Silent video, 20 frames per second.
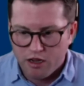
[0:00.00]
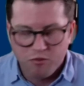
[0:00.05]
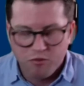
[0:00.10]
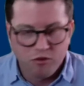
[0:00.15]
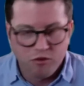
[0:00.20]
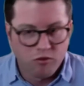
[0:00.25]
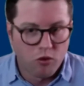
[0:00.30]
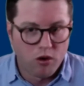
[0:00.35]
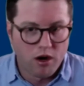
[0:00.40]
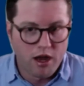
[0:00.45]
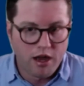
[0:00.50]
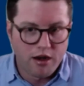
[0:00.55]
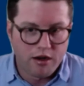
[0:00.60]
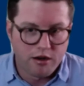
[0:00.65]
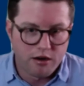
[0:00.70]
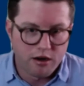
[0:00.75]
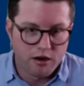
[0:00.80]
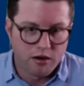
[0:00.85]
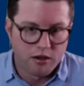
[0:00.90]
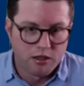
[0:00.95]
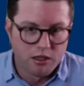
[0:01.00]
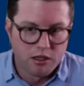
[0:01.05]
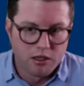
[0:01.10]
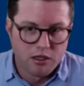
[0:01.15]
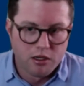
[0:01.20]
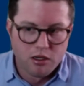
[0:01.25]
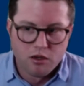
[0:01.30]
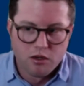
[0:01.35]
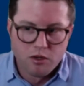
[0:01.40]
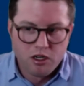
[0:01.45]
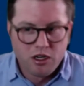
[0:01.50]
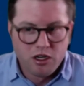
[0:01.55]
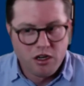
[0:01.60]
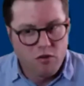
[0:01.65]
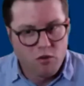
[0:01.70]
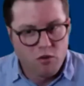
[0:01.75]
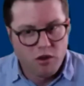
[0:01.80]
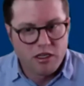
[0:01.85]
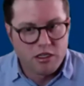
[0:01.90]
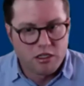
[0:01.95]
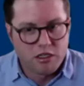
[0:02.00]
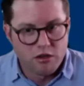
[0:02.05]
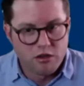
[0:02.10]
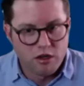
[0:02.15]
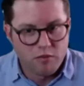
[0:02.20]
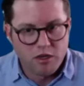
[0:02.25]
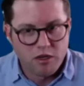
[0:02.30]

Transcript: before editor, we couldn't really do it